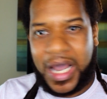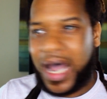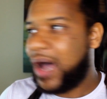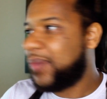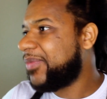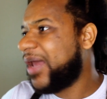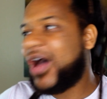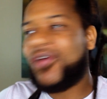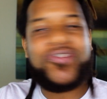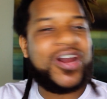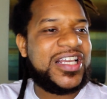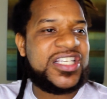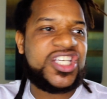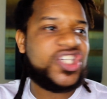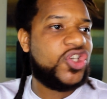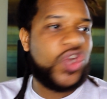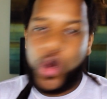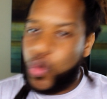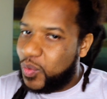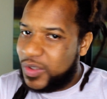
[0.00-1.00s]
I'm not
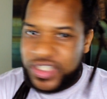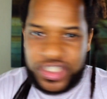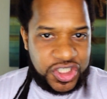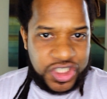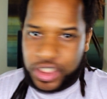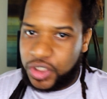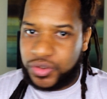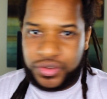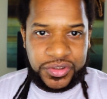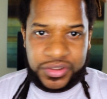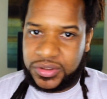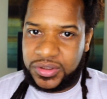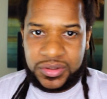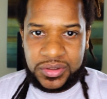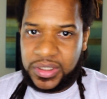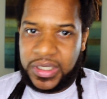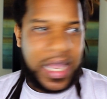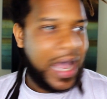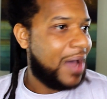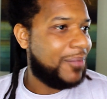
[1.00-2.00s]
raising no one's children.
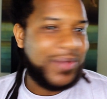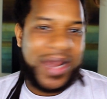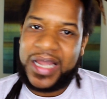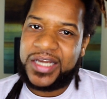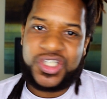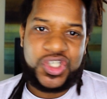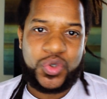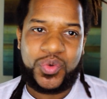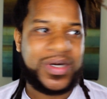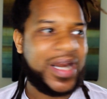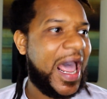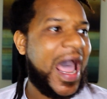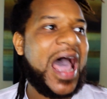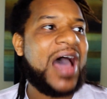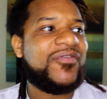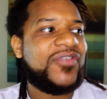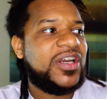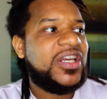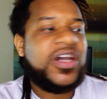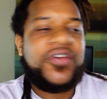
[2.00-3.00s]
I'm not doing it. I
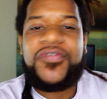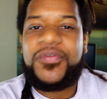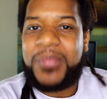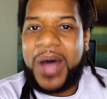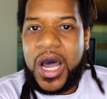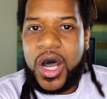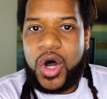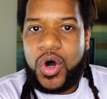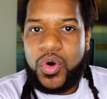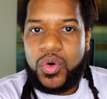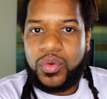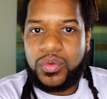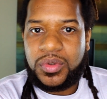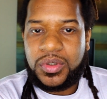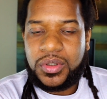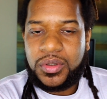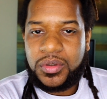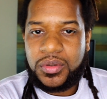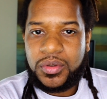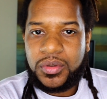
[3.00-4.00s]
have enough of my
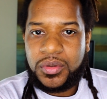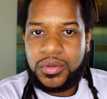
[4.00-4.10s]
own.